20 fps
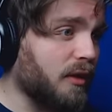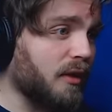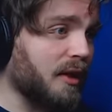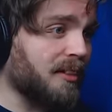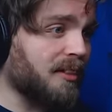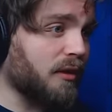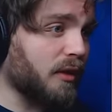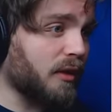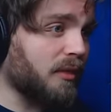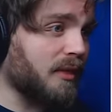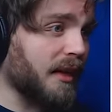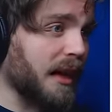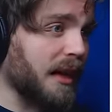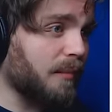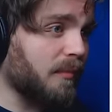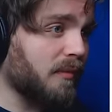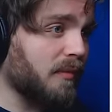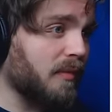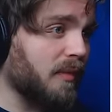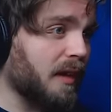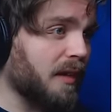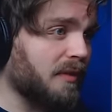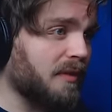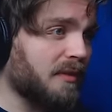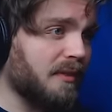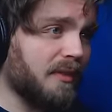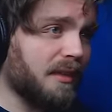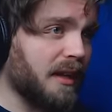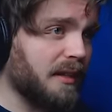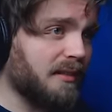That's not a dam.
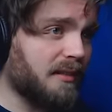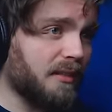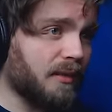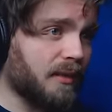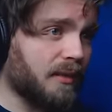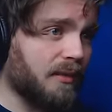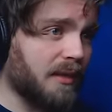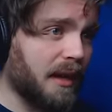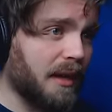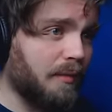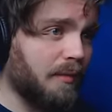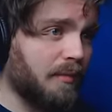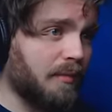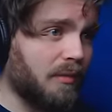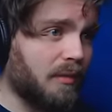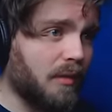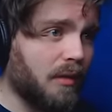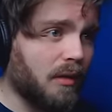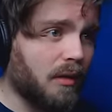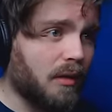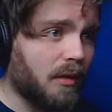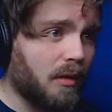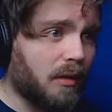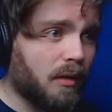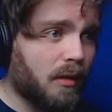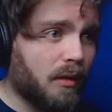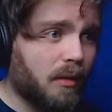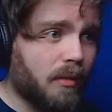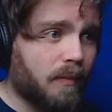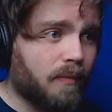That's not a dam.
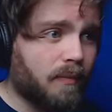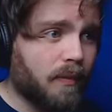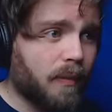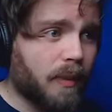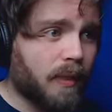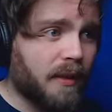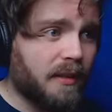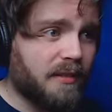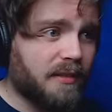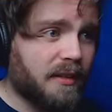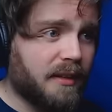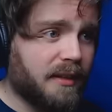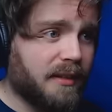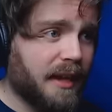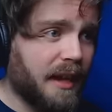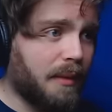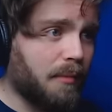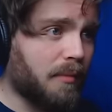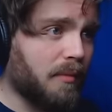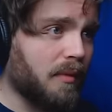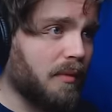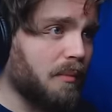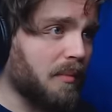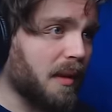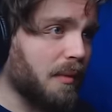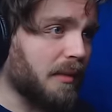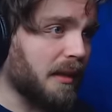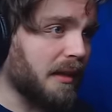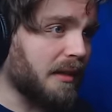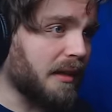Is it a dam?
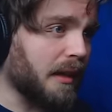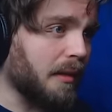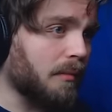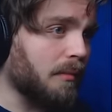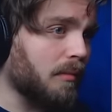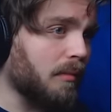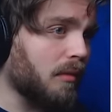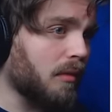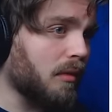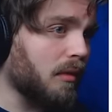Maybe a dam.